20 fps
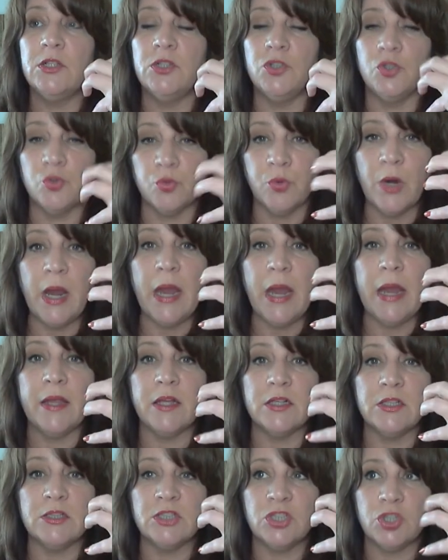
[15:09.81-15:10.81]

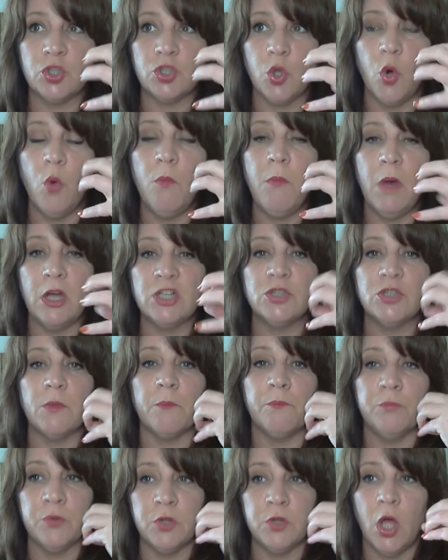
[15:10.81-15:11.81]
drank so much
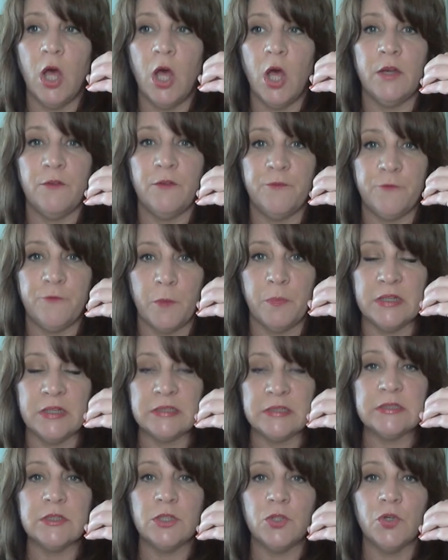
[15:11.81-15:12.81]
blood from
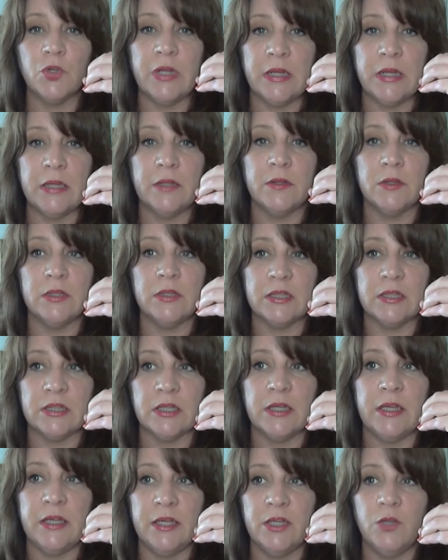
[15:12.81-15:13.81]
this little kitten that the
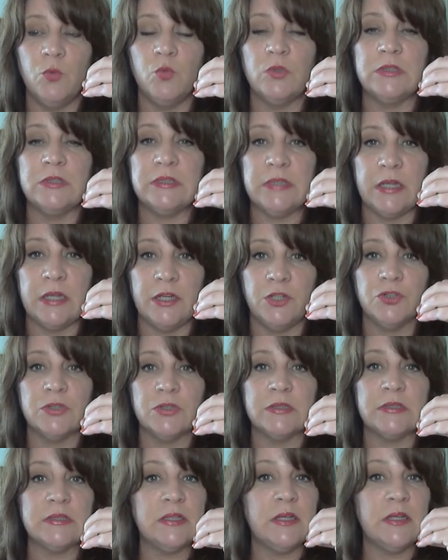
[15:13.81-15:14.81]
kitten was
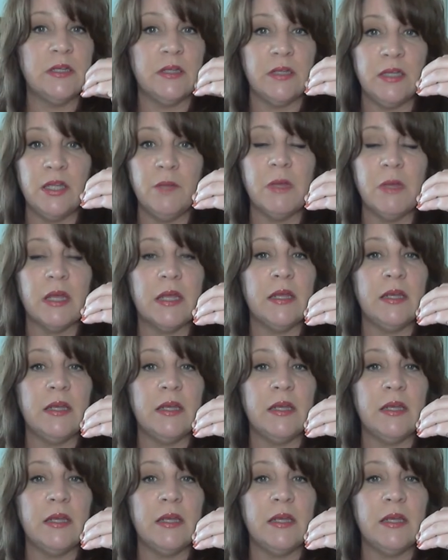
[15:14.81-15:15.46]
dangerously anemic.